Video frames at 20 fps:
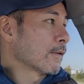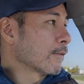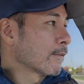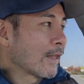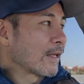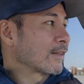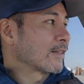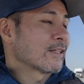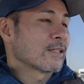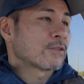
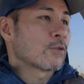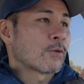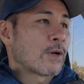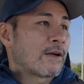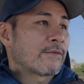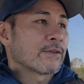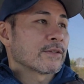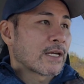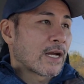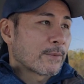that they just don't
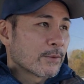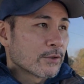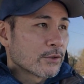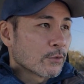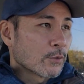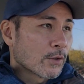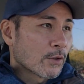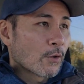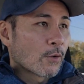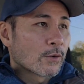have the time to
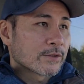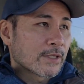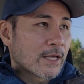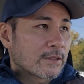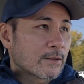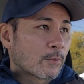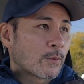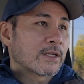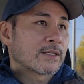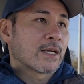do it, or it's not
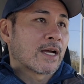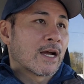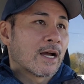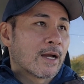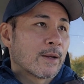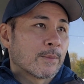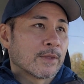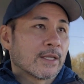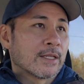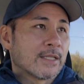the right
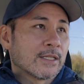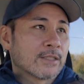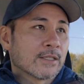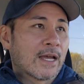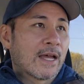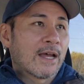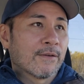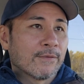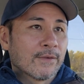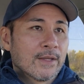time, and they need to
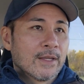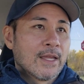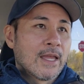have